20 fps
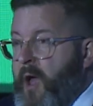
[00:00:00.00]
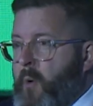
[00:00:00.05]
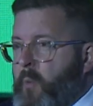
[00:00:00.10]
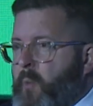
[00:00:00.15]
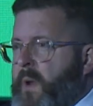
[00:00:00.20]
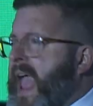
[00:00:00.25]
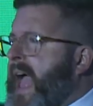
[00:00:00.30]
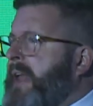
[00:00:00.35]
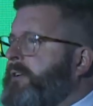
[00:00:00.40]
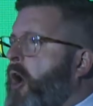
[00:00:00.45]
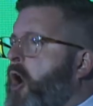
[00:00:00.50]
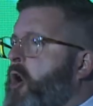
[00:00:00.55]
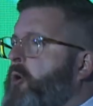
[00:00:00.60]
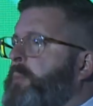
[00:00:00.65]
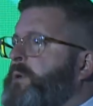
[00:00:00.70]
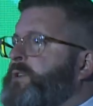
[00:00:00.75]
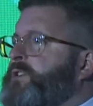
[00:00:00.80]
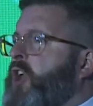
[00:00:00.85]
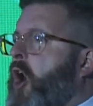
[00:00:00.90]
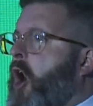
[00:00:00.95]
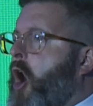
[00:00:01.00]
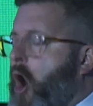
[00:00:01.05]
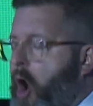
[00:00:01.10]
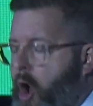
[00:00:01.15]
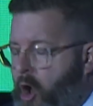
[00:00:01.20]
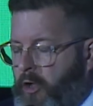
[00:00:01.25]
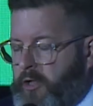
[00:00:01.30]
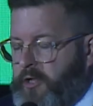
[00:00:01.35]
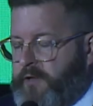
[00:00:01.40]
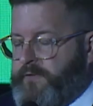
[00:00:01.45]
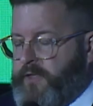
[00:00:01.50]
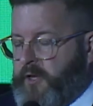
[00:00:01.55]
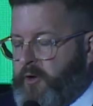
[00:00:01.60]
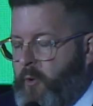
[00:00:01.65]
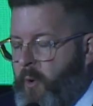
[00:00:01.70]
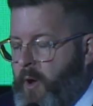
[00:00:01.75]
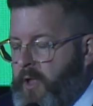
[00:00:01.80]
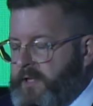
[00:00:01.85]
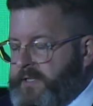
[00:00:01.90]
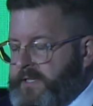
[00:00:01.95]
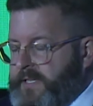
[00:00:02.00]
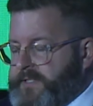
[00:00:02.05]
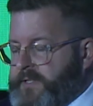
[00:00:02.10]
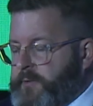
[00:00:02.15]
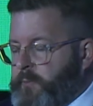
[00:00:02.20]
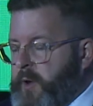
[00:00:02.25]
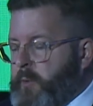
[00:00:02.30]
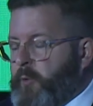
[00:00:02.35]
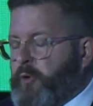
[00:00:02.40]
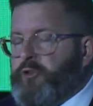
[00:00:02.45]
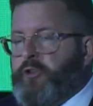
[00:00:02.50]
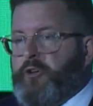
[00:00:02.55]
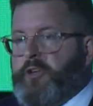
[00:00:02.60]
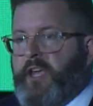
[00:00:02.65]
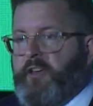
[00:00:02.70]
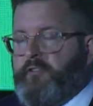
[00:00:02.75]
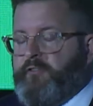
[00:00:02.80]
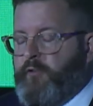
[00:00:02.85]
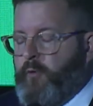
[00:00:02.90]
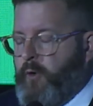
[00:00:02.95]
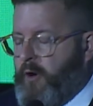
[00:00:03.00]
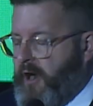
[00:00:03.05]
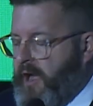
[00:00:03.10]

we had almost all of the qualities that we were looking for